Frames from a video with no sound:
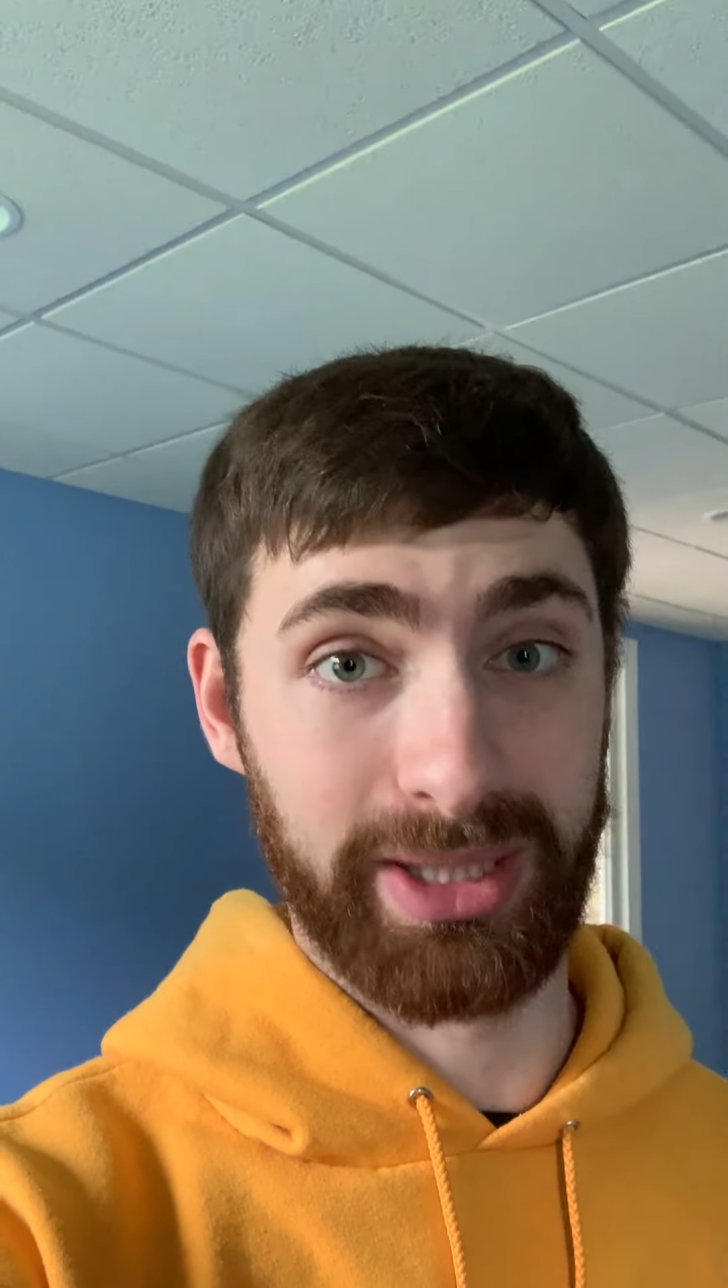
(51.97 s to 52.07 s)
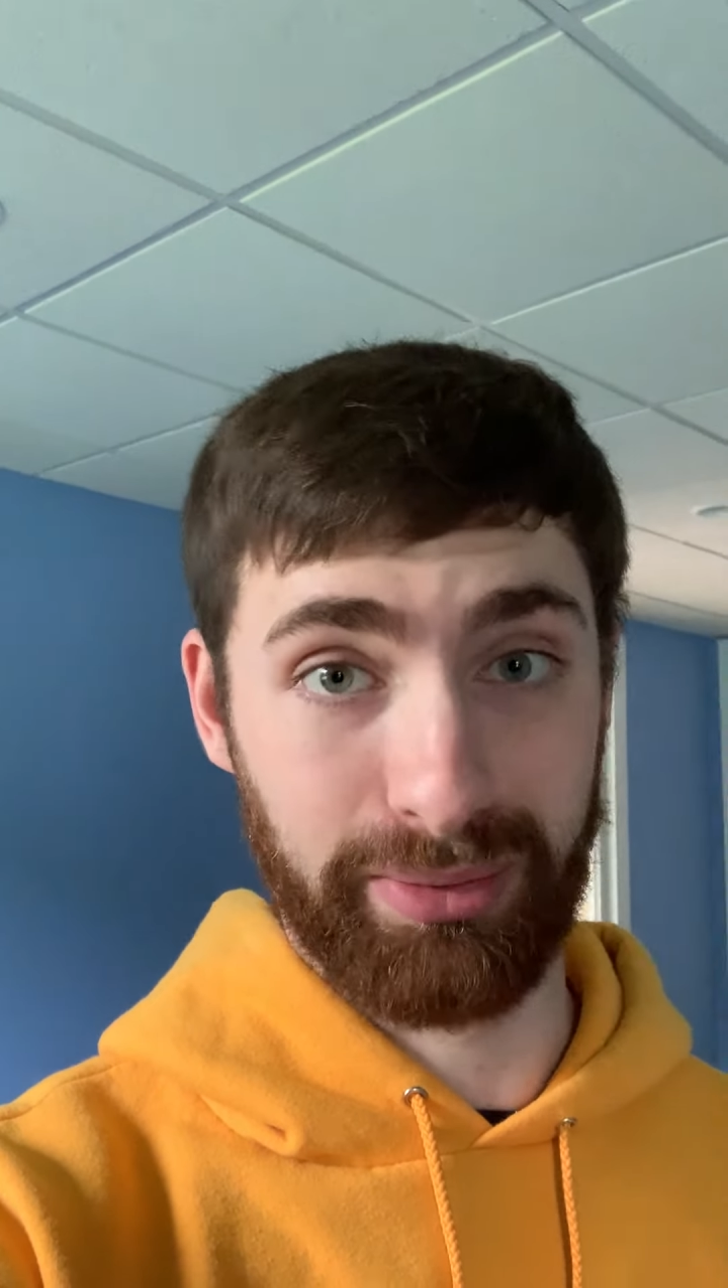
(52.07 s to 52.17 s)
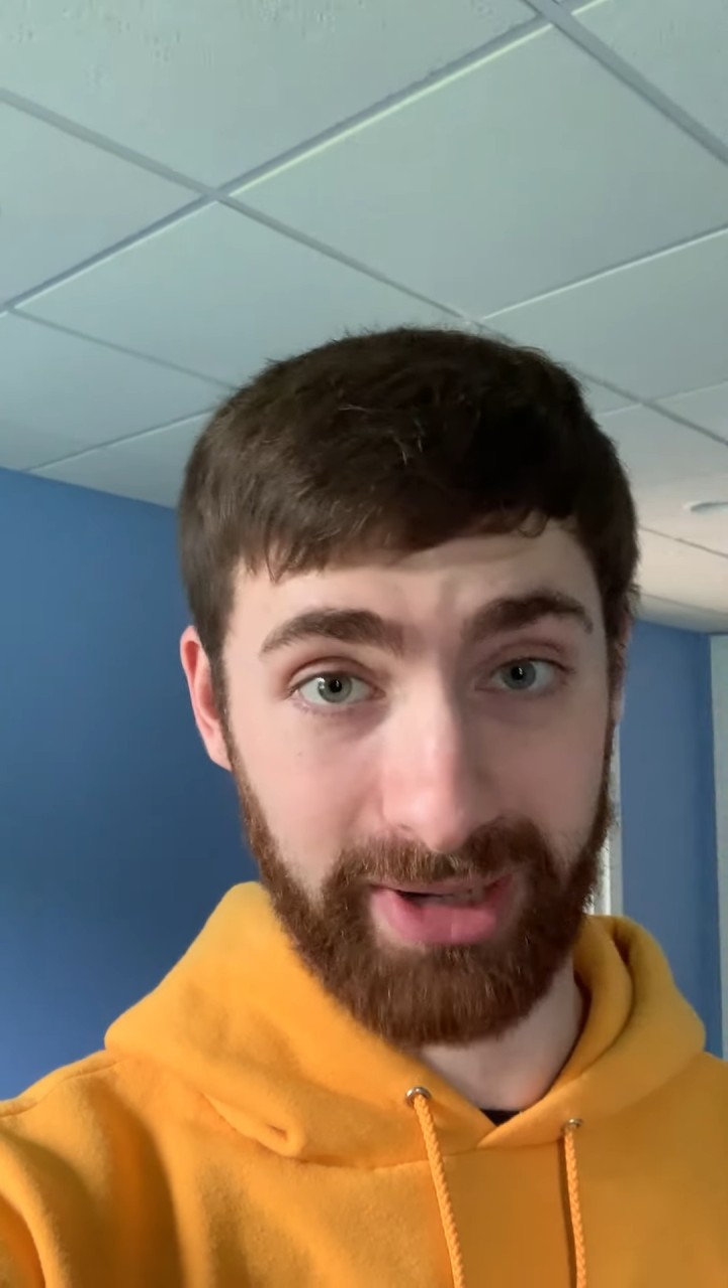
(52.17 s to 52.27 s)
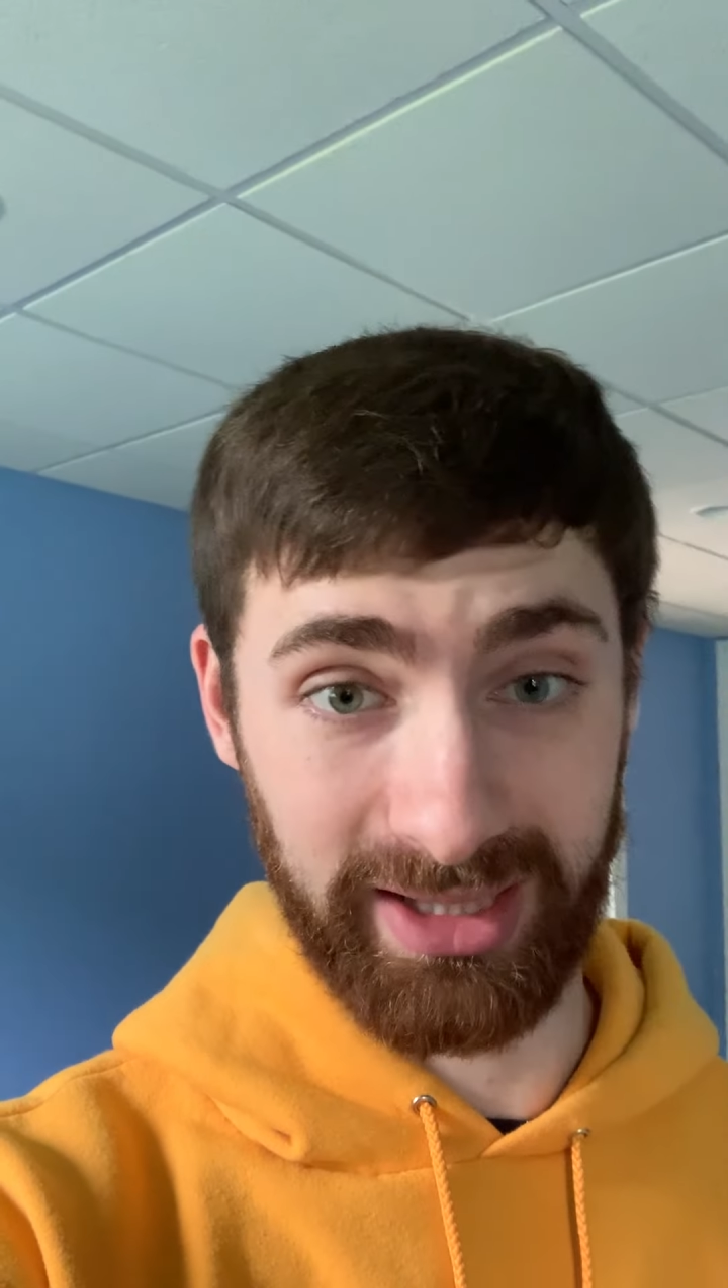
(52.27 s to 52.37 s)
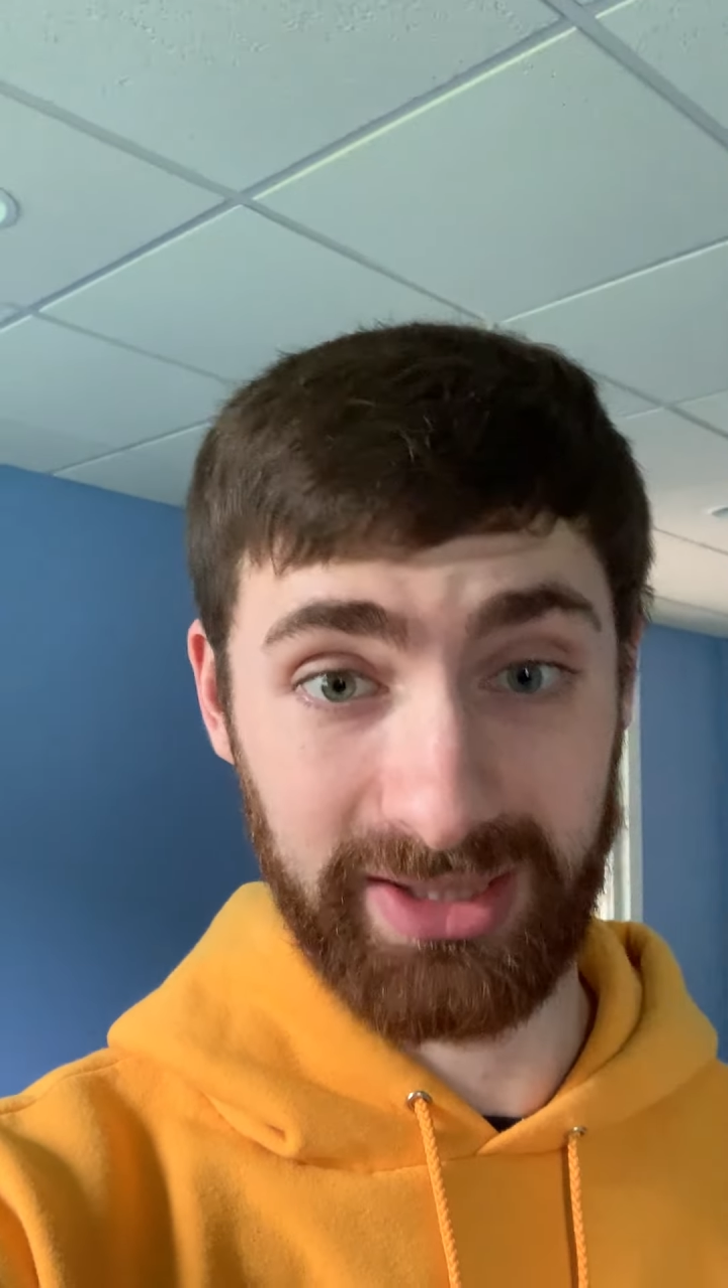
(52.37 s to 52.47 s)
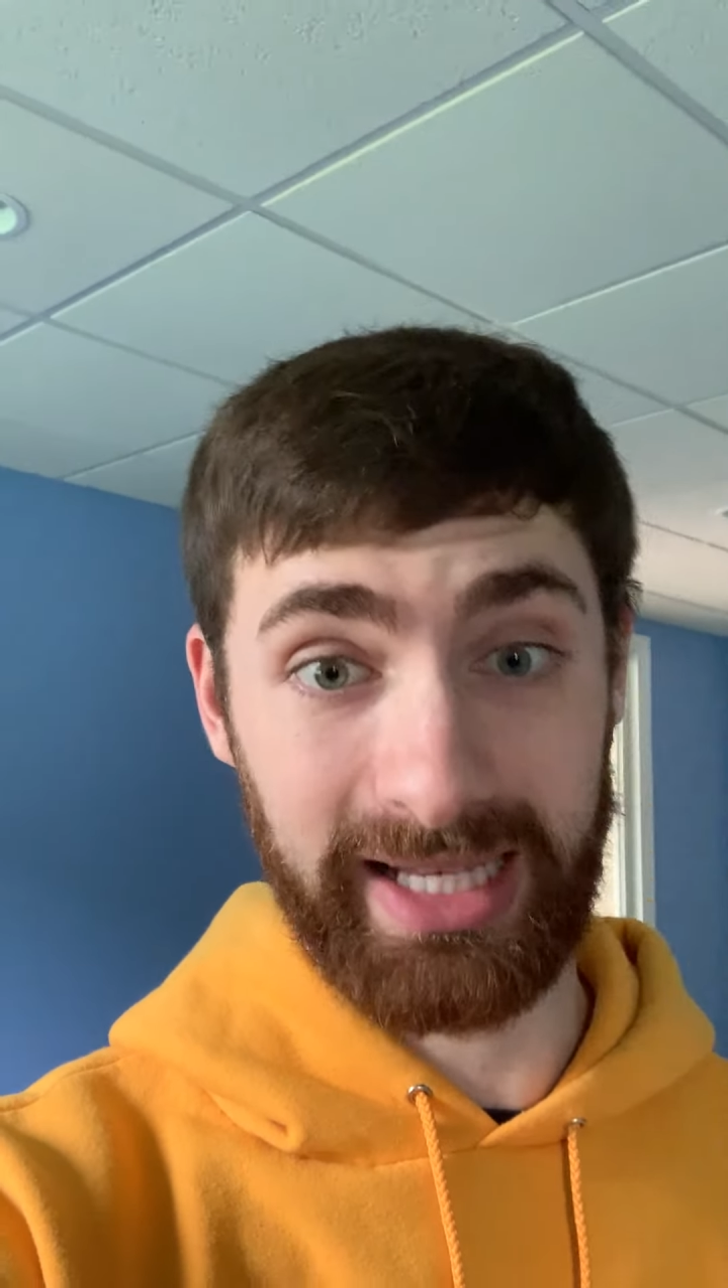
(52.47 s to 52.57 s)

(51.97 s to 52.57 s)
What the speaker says: generates